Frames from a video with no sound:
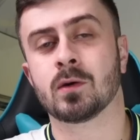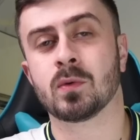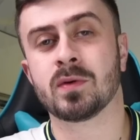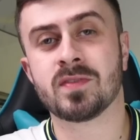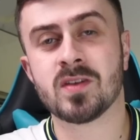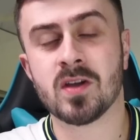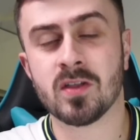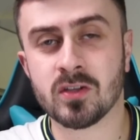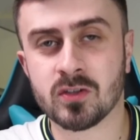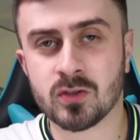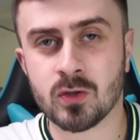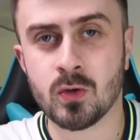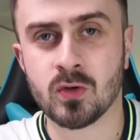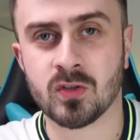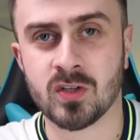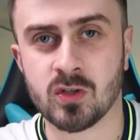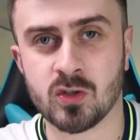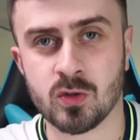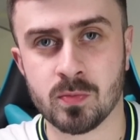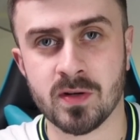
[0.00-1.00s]
with the other two
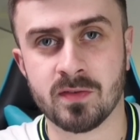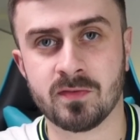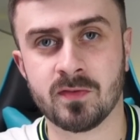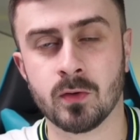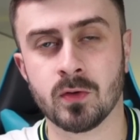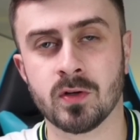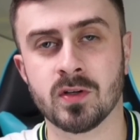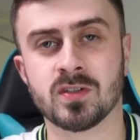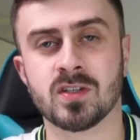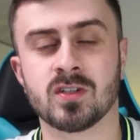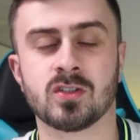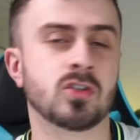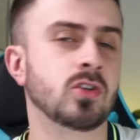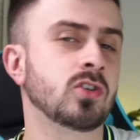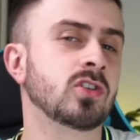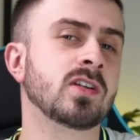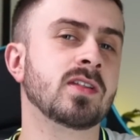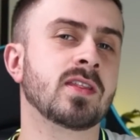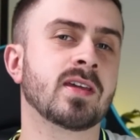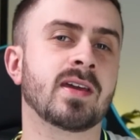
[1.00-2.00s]
central midfielders, it's
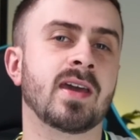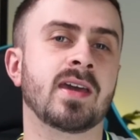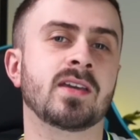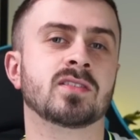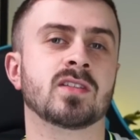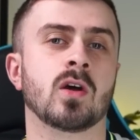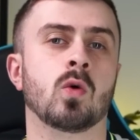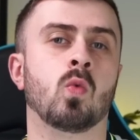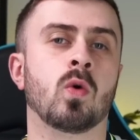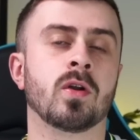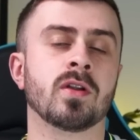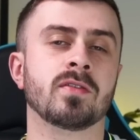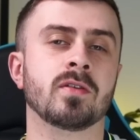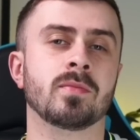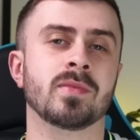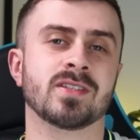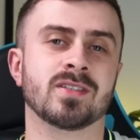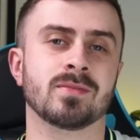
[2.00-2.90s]
usually the case that one of them is a